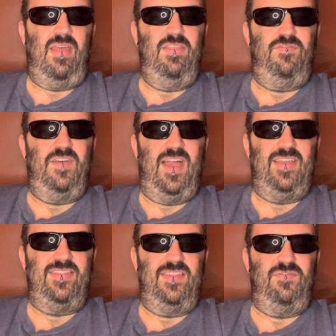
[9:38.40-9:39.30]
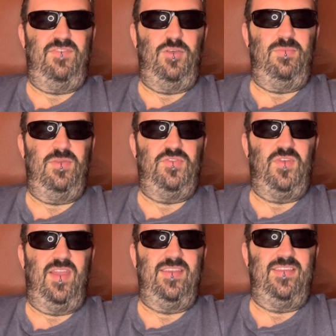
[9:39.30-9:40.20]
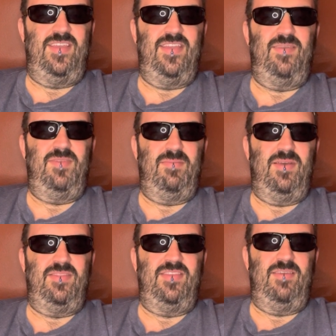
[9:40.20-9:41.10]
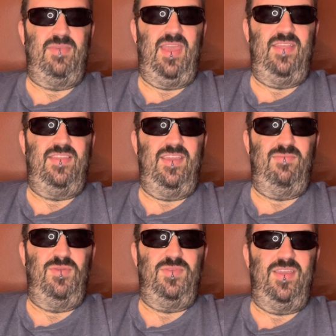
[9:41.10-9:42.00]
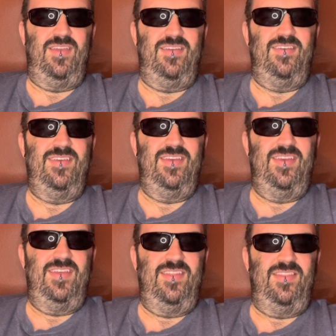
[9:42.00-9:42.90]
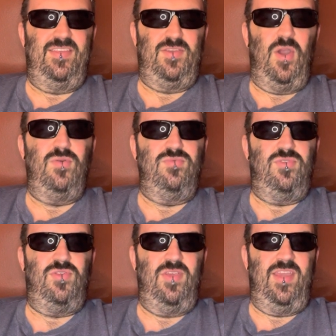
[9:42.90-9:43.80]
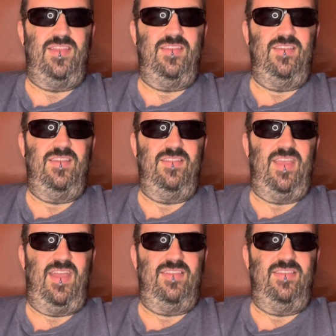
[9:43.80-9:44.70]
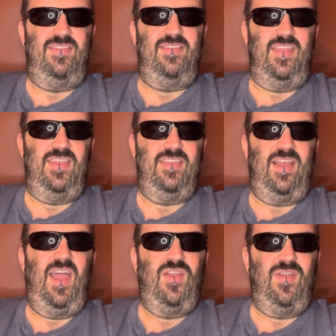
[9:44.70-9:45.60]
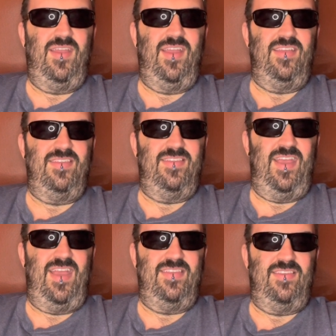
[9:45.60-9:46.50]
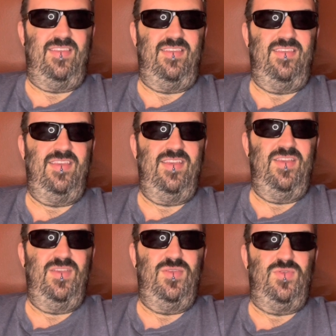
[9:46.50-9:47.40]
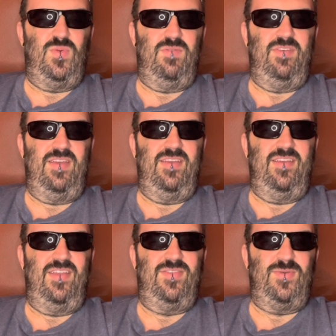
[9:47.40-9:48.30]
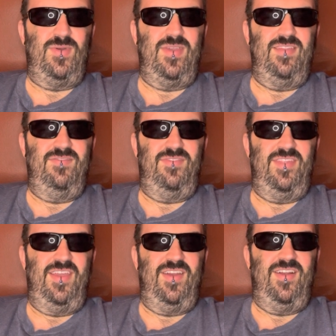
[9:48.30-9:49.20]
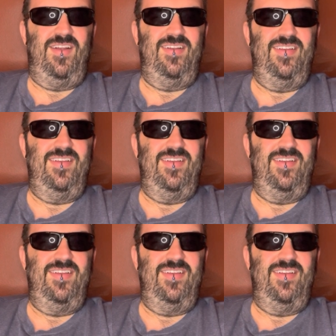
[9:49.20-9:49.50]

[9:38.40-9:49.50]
the fact that the film is trying to say something about this NBA team using this coach and is hiring as sort of a screen for their